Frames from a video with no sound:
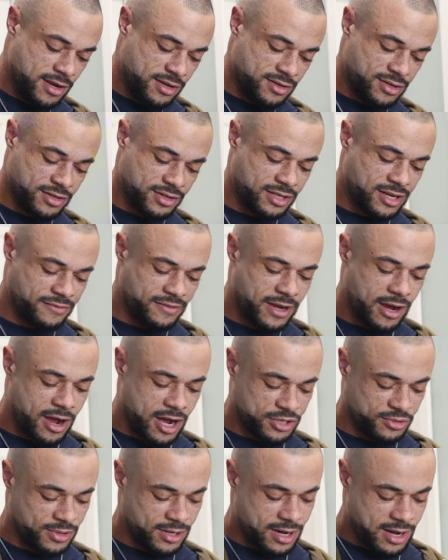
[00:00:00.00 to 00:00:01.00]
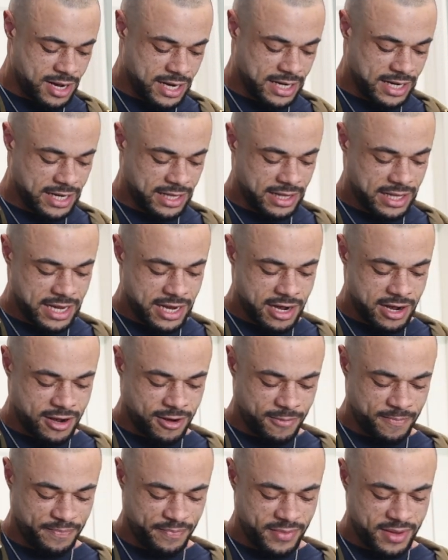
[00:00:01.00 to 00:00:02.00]
So there's stuff like ashwagandha in
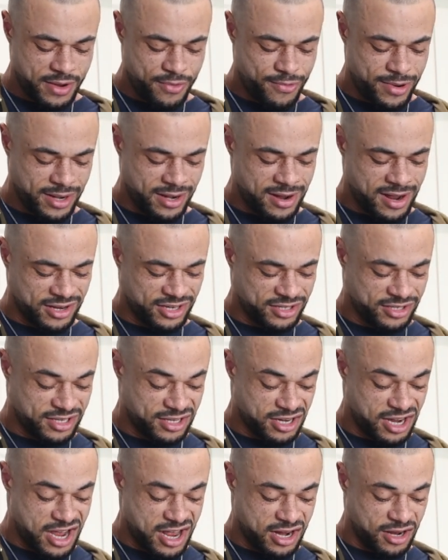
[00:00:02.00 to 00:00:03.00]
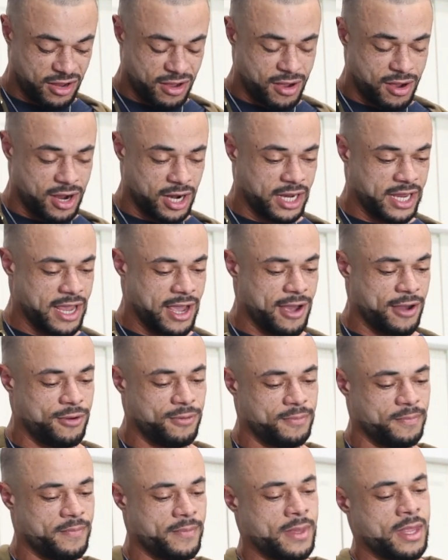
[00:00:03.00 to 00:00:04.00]
there and whatnot just to kind of conk you
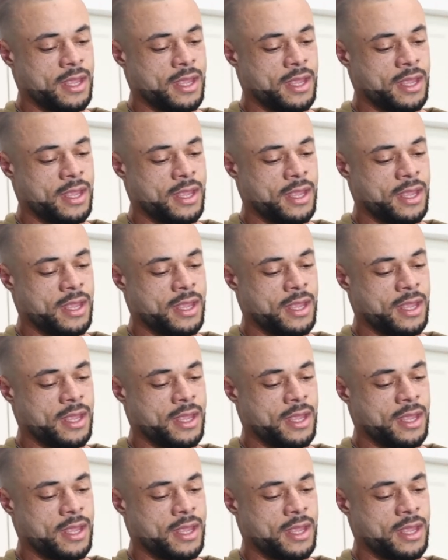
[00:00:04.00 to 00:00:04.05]
out.